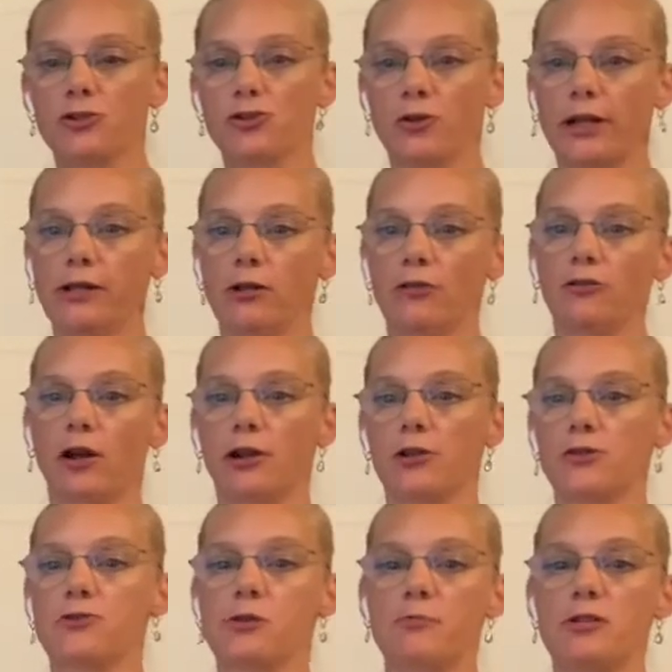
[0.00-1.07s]
trails on a
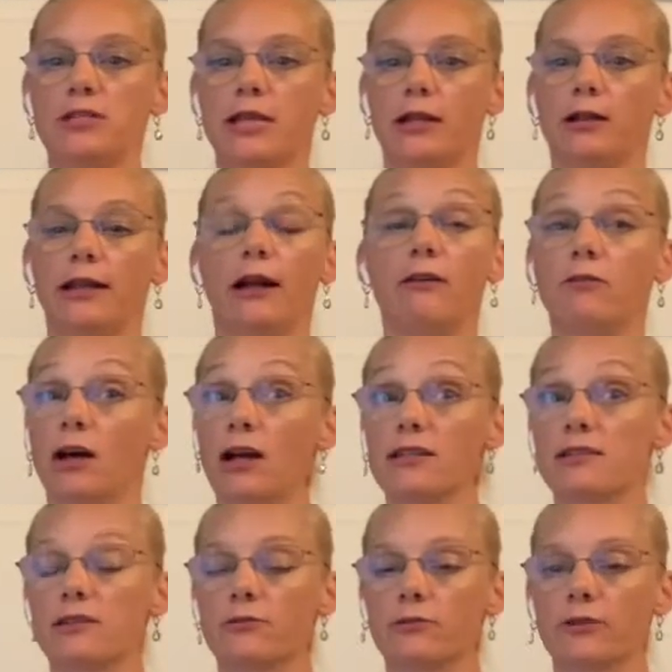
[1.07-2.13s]
tributary of the
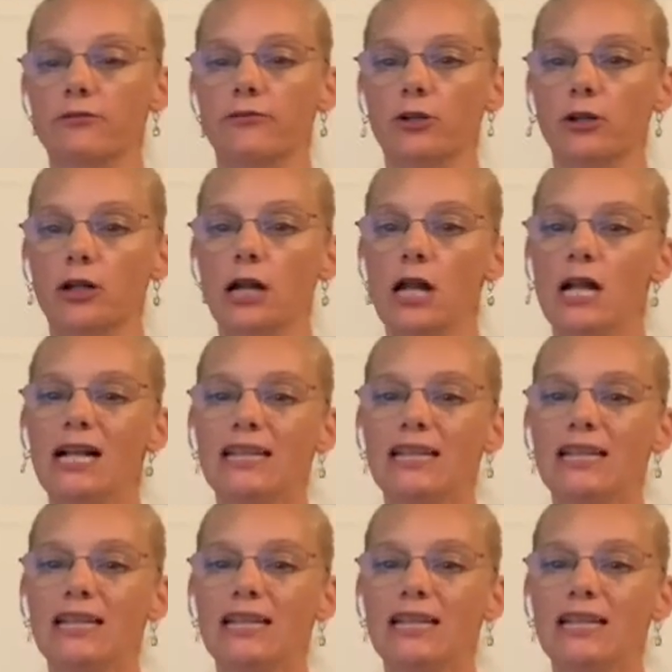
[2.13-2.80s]
Hudson River,